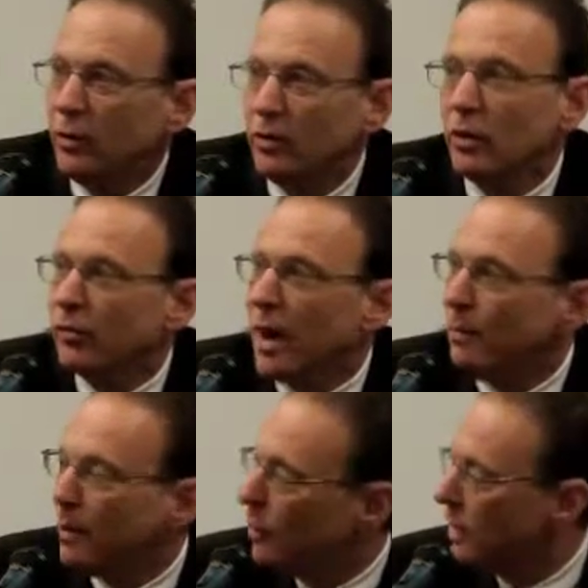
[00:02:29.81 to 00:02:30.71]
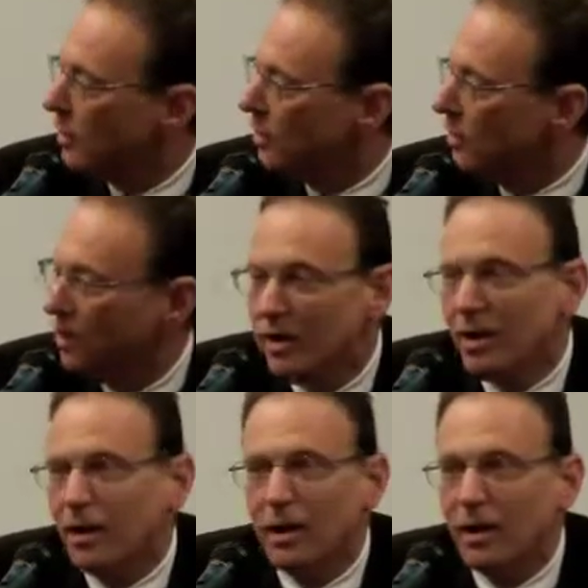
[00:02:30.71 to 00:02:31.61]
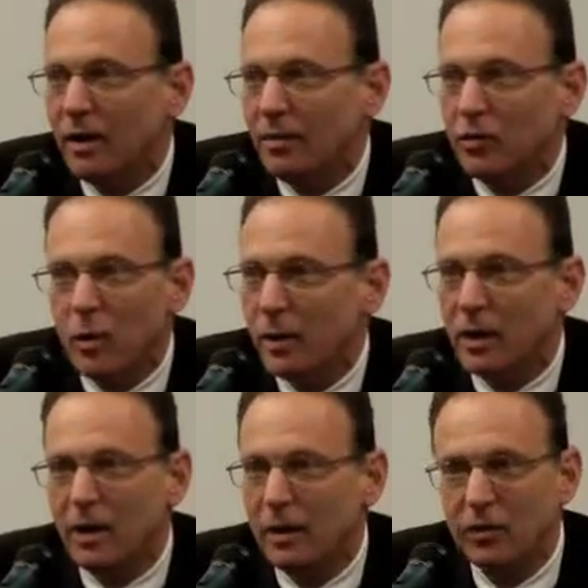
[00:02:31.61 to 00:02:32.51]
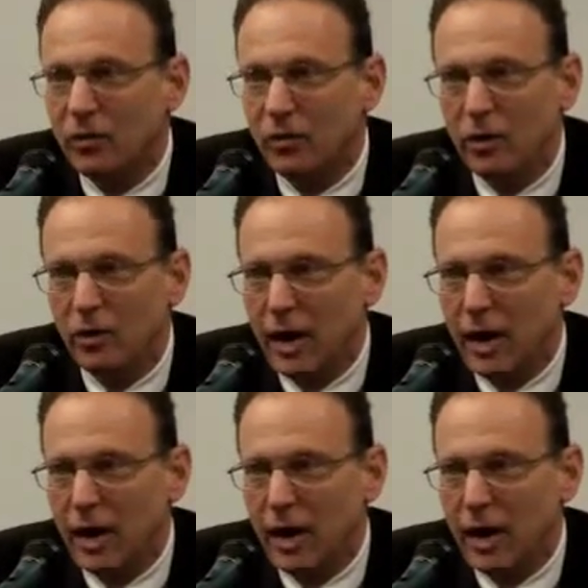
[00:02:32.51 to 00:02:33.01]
We're still grappling with us as topically as